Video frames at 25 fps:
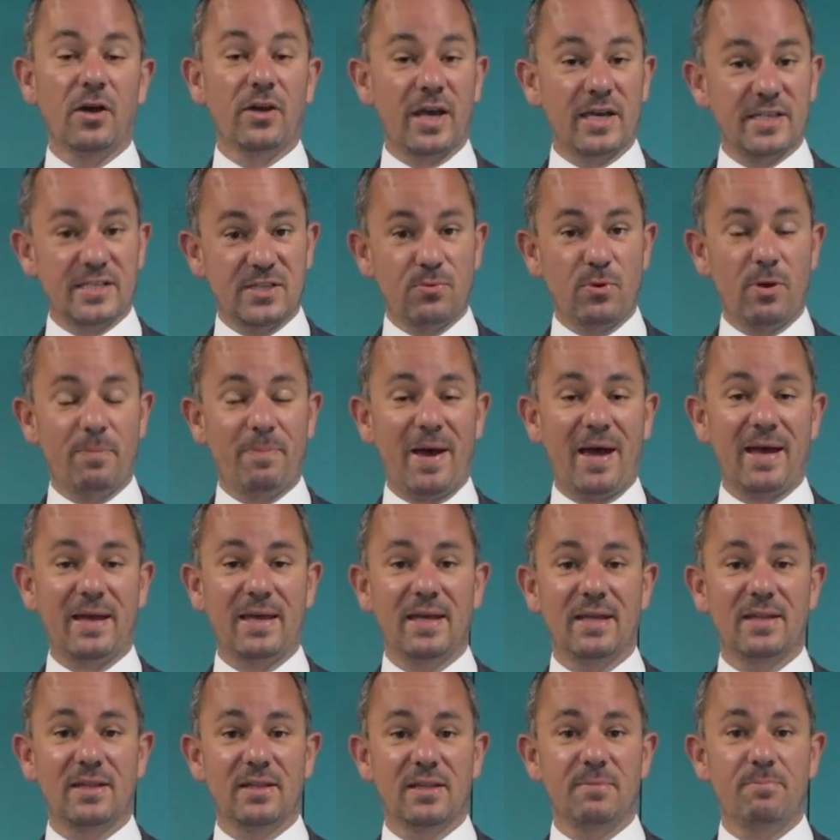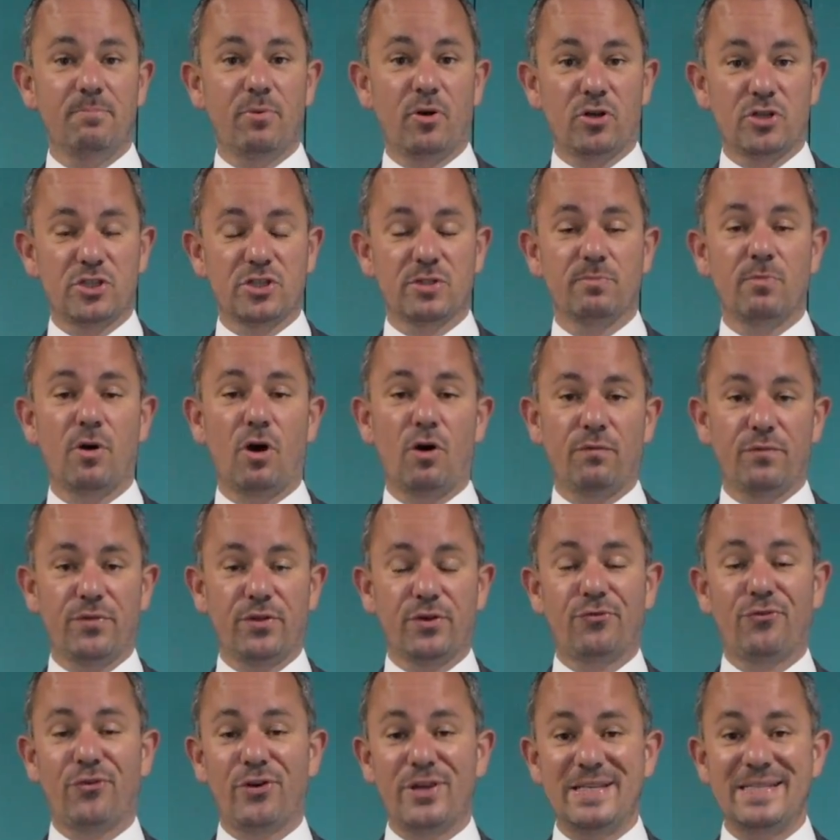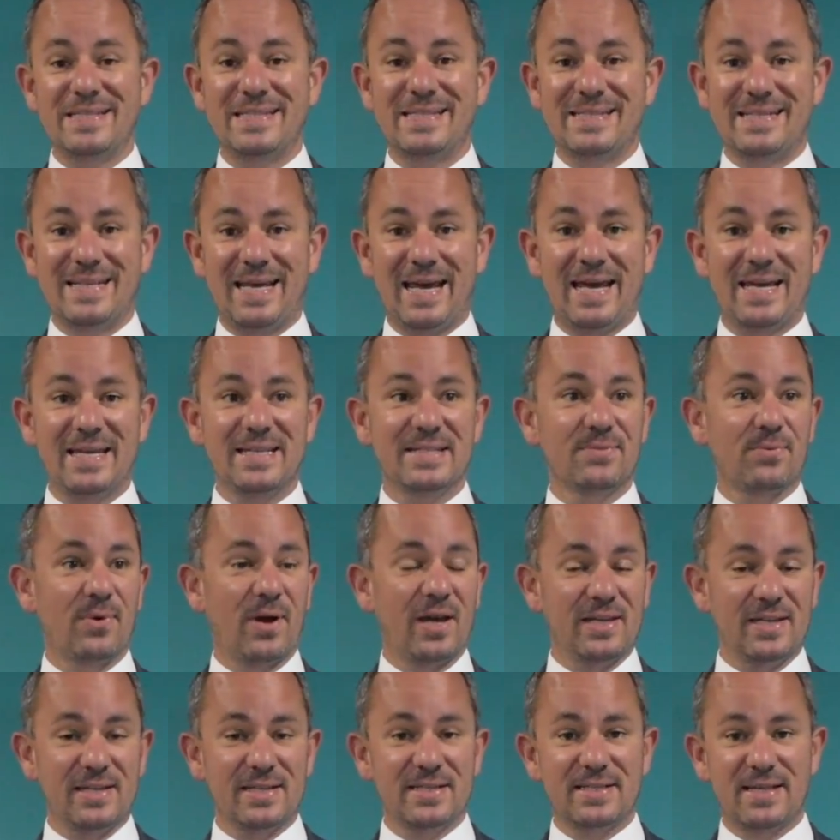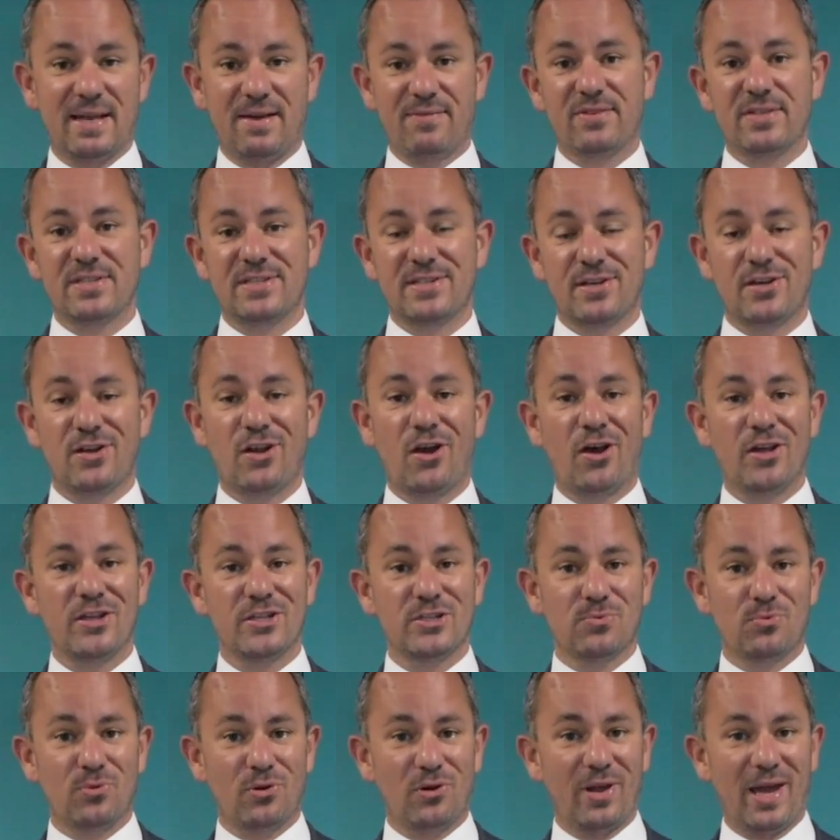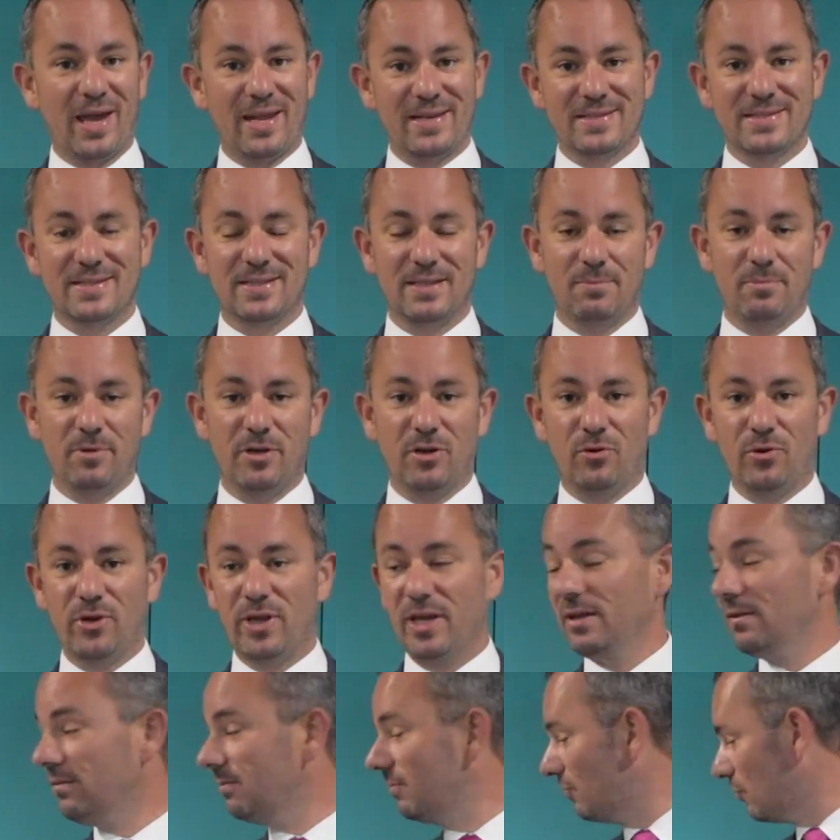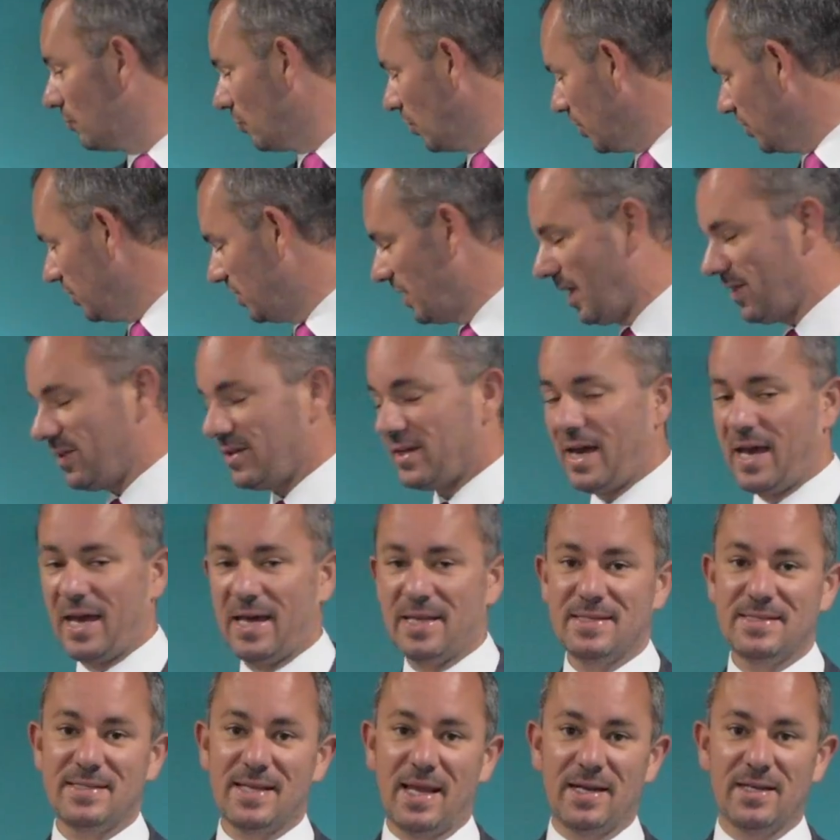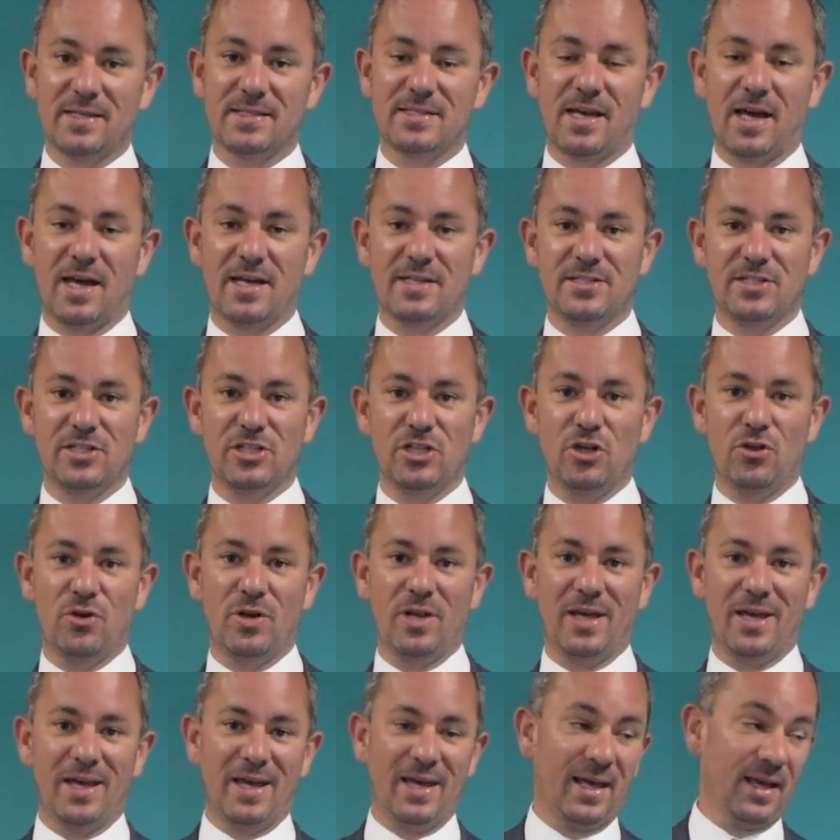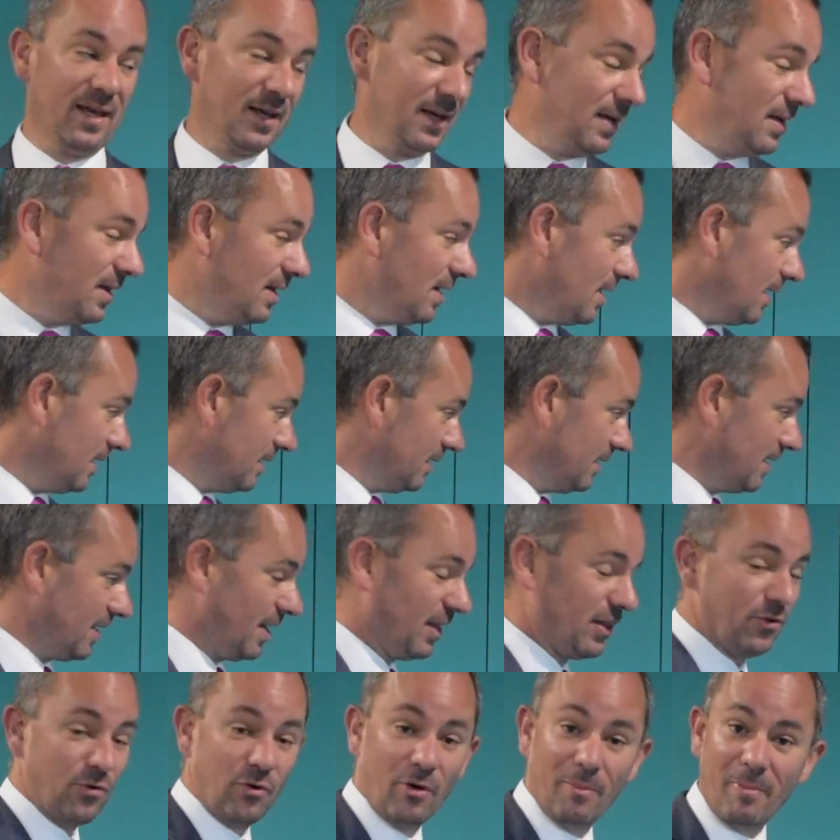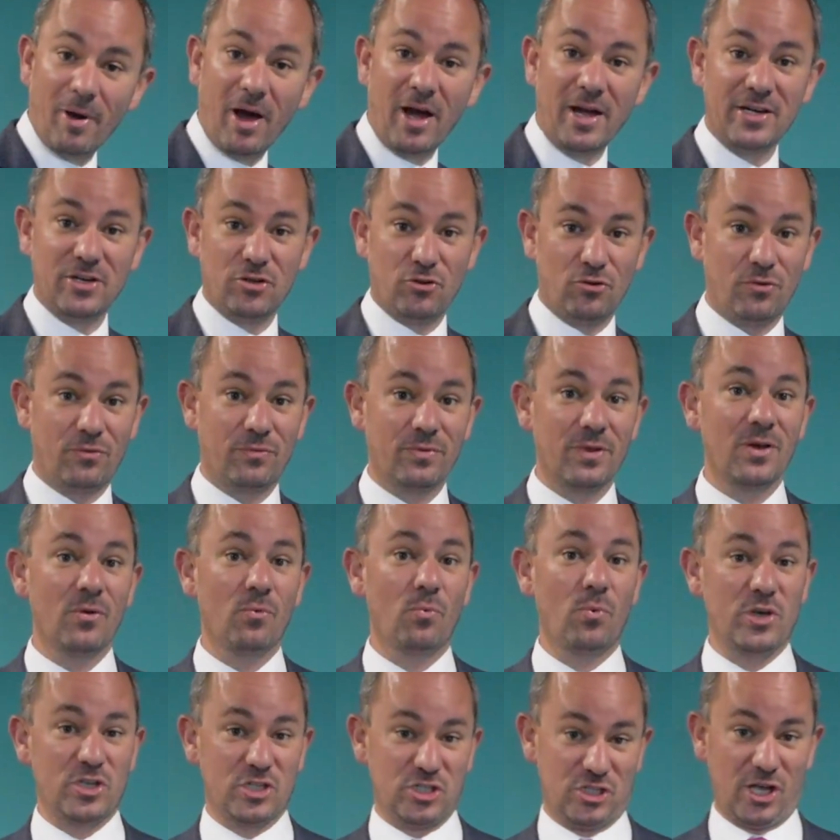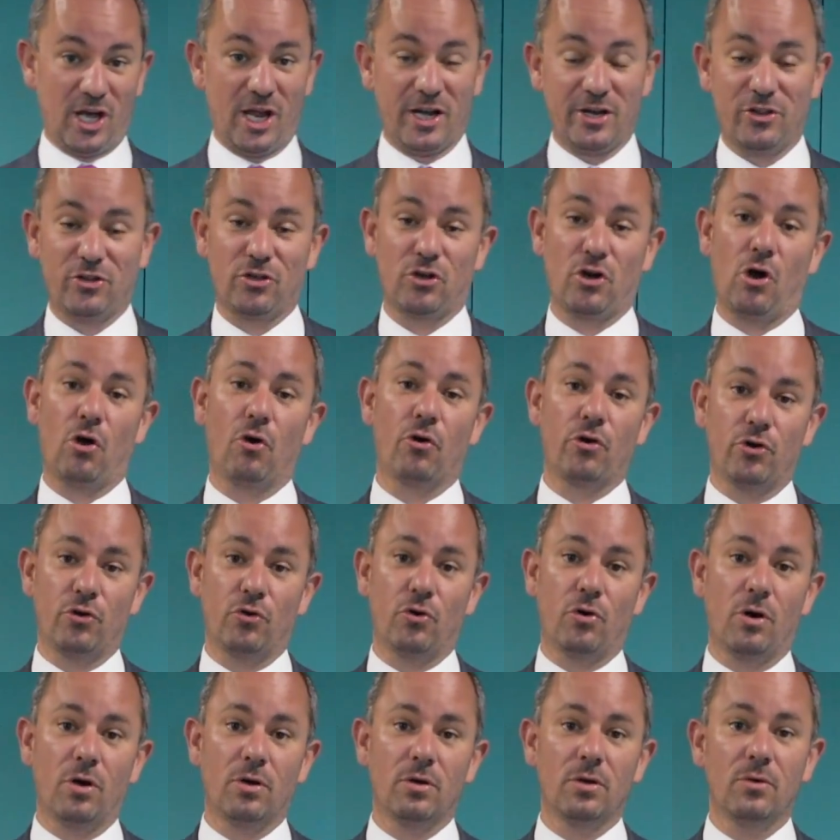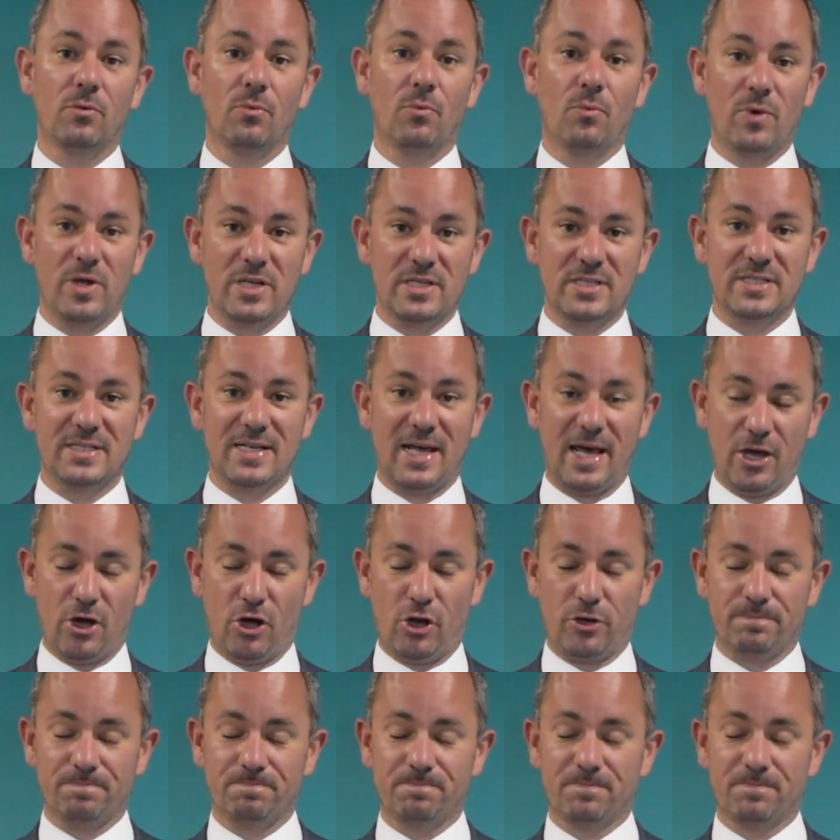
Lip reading: Okay, so we're back at the bottom of the green stairs where year 7s and 9s will enter the building. We've got another hand sanitizer unit here and another reminder of which side of the corridor we stay on.